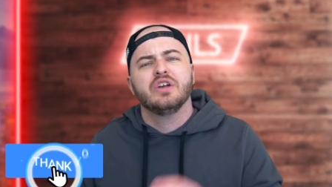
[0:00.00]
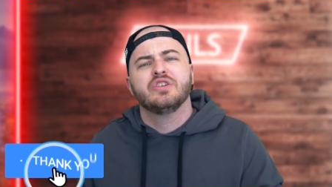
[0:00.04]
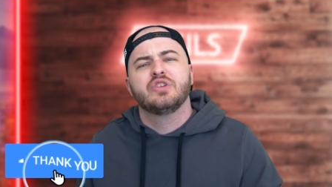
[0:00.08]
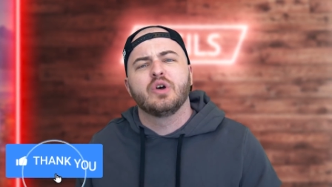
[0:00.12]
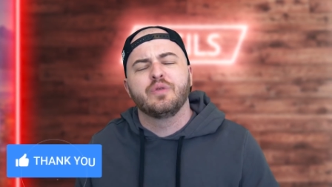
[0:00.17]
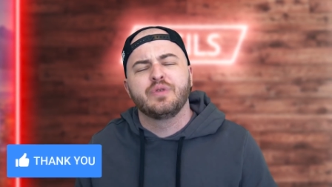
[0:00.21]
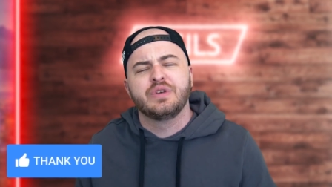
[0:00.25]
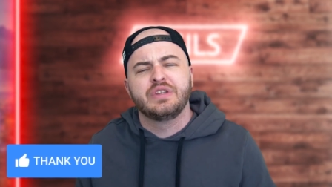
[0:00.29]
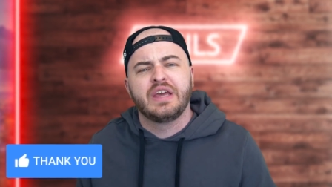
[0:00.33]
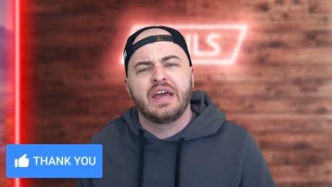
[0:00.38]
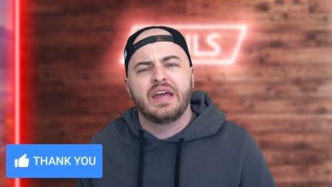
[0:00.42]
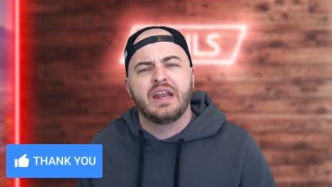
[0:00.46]

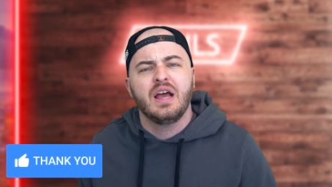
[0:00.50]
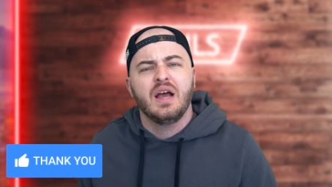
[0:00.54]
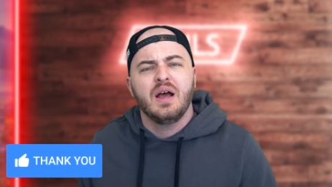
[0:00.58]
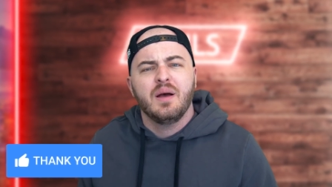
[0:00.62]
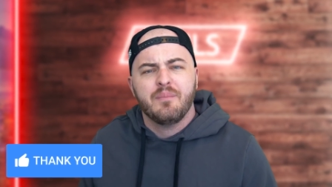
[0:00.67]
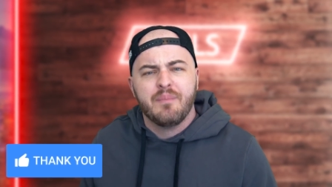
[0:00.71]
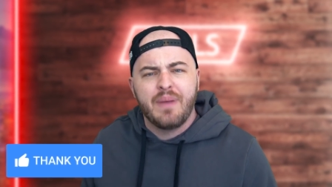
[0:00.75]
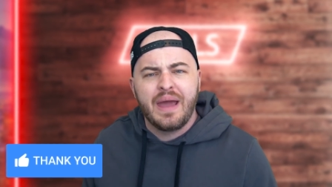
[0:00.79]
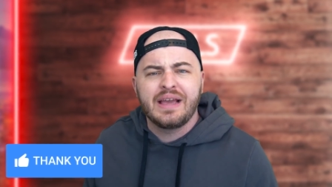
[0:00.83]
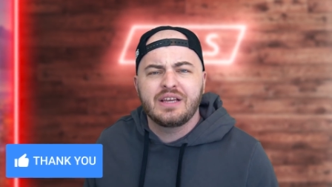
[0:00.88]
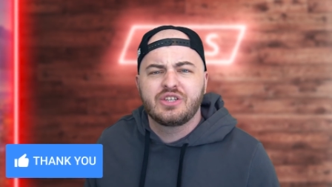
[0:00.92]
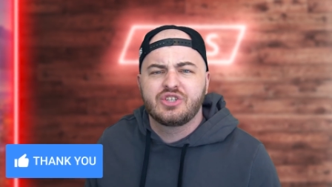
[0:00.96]
So if you did,
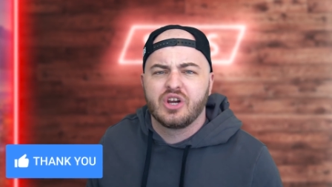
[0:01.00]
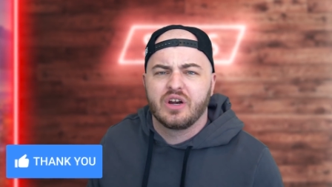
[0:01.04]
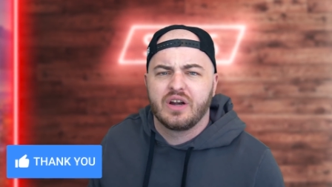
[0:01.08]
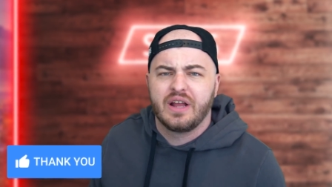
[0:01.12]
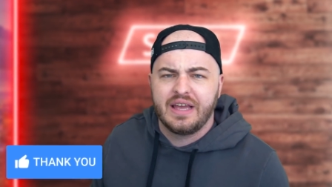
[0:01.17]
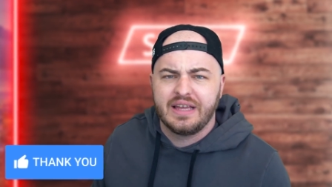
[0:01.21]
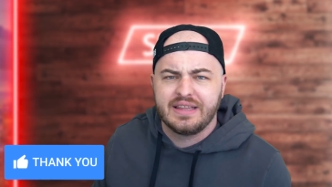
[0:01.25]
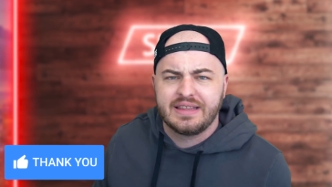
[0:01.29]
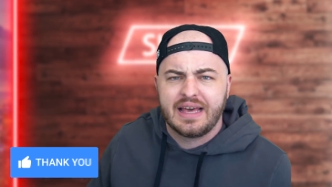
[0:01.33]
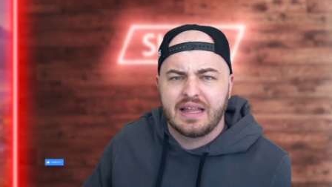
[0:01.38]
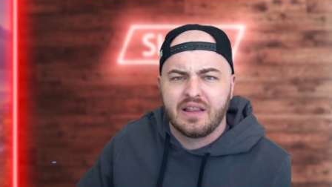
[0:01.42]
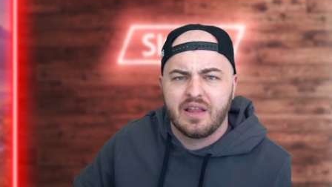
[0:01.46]
make sure
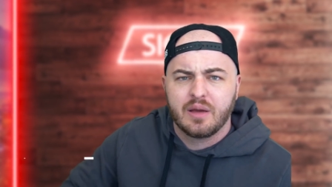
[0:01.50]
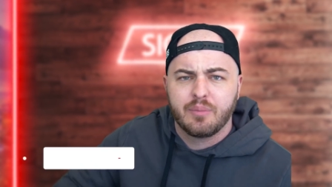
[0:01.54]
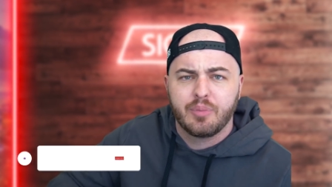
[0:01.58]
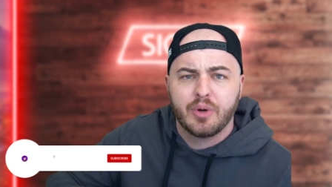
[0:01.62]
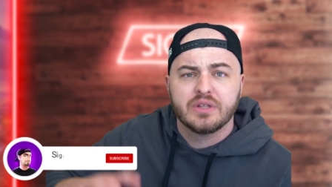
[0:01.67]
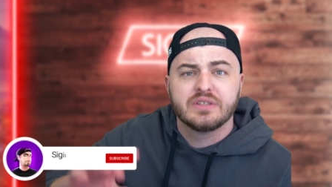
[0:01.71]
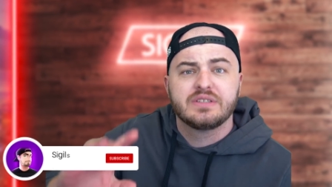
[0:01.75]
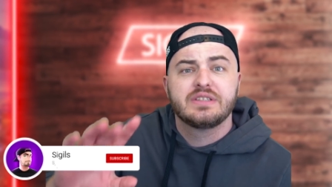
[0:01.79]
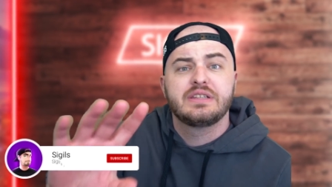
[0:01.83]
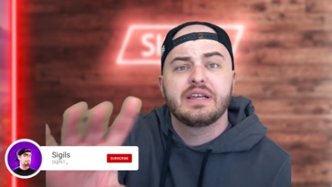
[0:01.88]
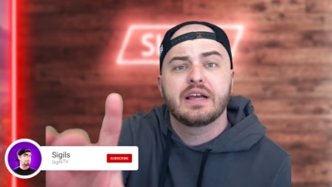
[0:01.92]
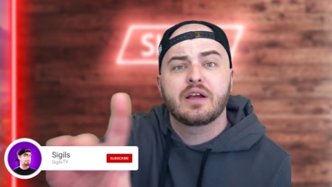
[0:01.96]
to hit that like
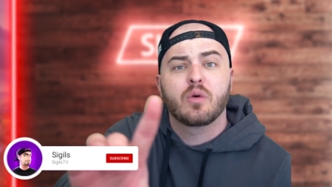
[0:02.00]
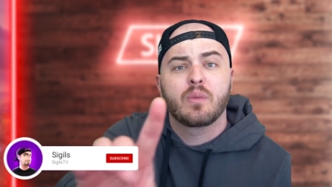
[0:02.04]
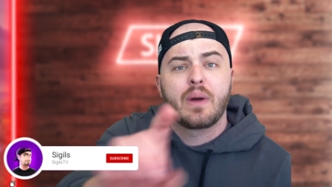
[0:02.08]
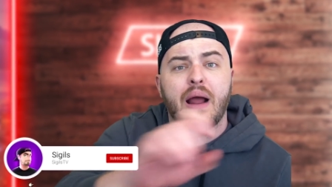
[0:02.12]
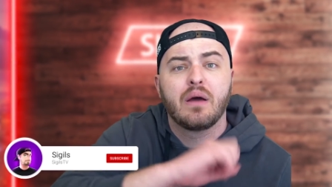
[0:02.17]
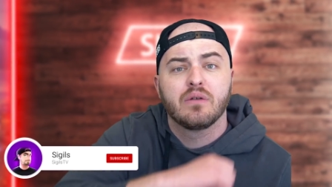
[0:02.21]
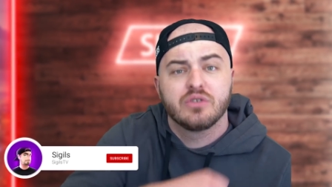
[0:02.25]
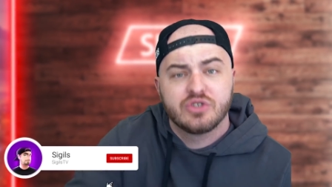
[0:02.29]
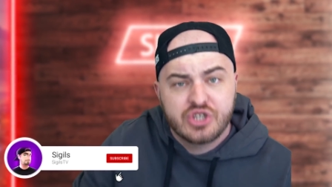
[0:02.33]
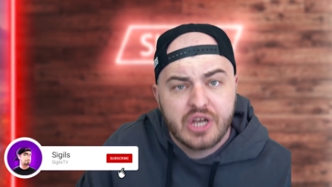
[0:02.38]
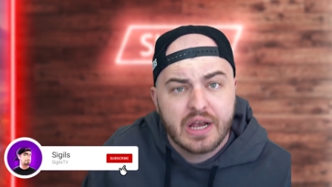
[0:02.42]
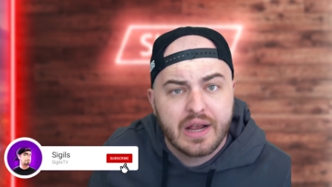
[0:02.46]
button, stick
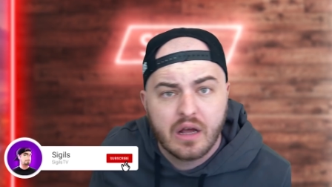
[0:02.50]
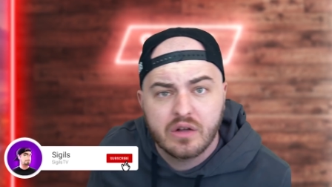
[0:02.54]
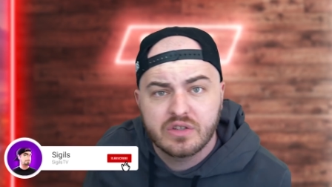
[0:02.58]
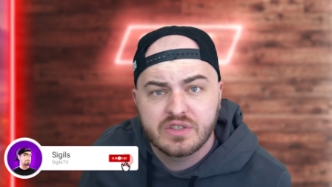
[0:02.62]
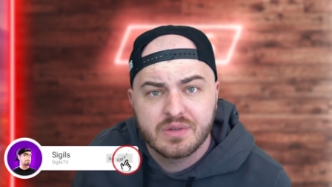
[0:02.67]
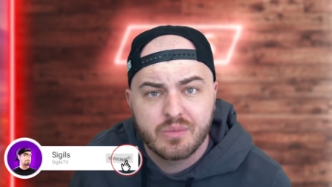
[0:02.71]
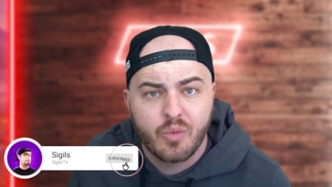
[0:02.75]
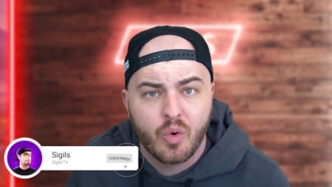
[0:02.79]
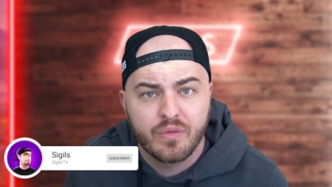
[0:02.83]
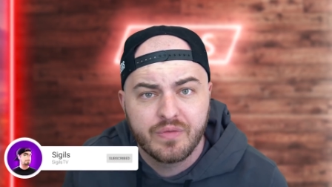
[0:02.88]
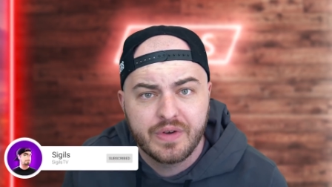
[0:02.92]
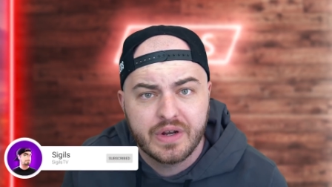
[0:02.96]
around, check
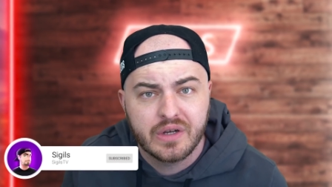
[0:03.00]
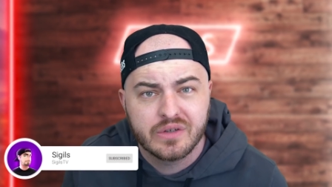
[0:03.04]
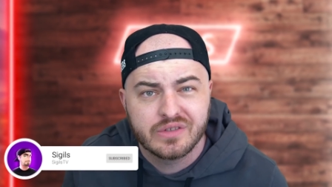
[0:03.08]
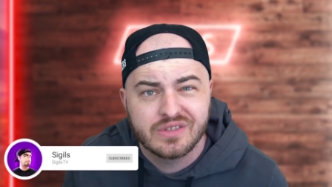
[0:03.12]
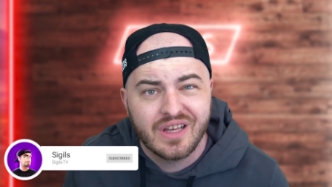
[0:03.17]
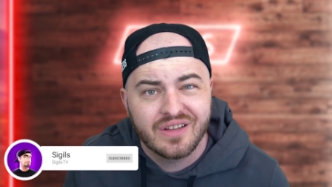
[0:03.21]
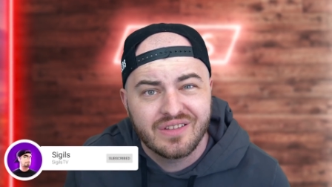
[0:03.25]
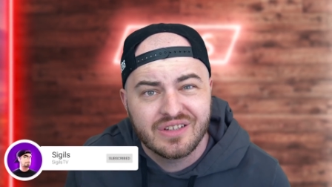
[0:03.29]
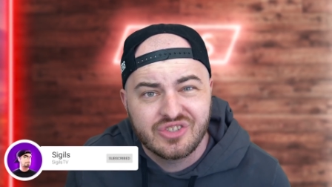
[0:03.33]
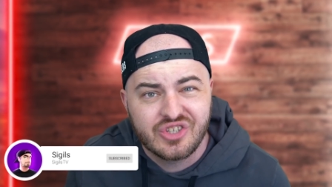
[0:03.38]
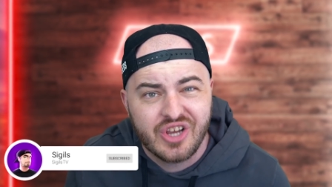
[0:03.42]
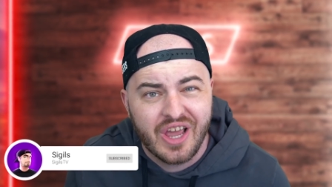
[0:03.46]
out some more
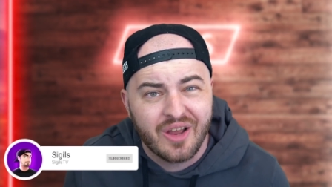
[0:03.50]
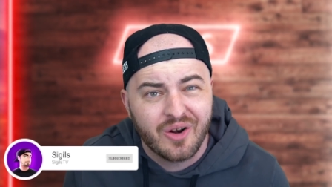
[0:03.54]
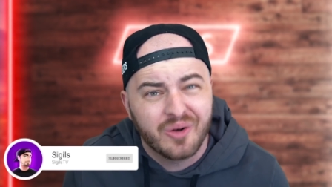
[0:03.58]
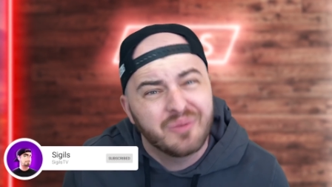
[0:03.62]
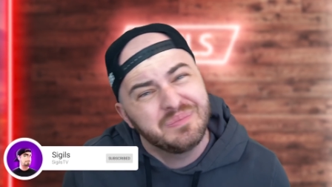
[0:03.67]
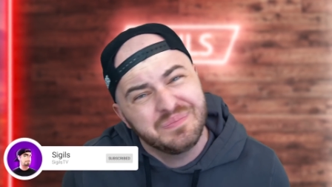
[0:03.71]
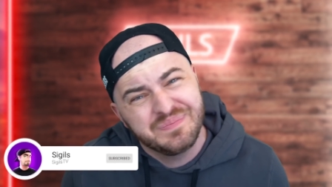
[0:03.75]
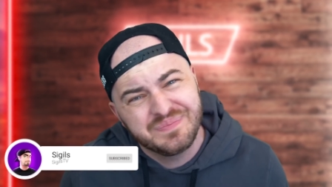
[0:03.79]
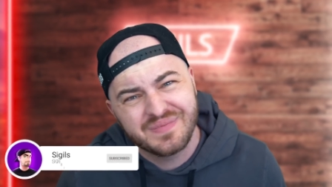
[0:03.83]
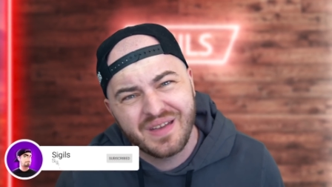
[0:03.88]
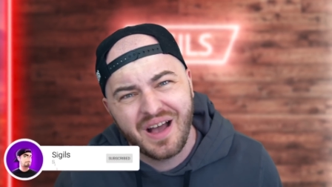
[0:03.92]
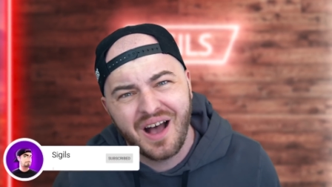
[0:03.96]
videos on the
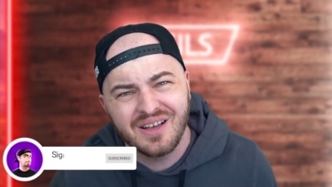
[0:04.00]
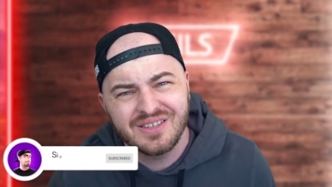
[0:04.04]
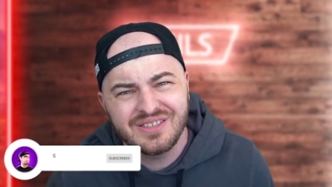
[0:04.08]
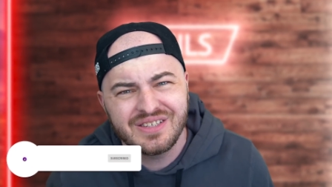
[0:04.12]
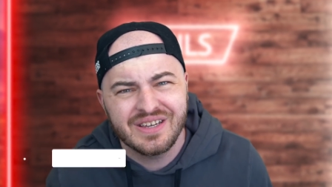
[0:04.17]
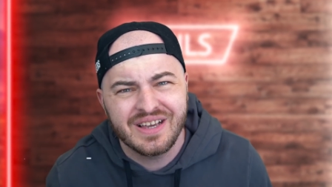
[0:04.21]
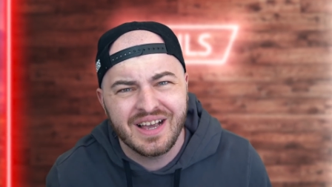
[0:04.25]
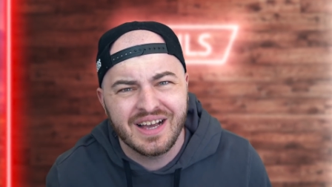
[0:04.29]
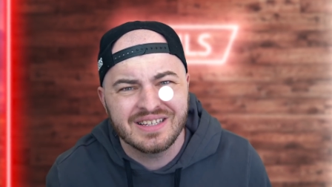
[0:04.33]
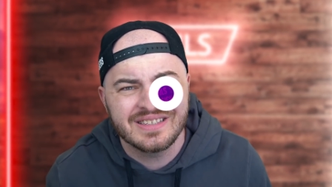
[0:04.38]
channel. I'll see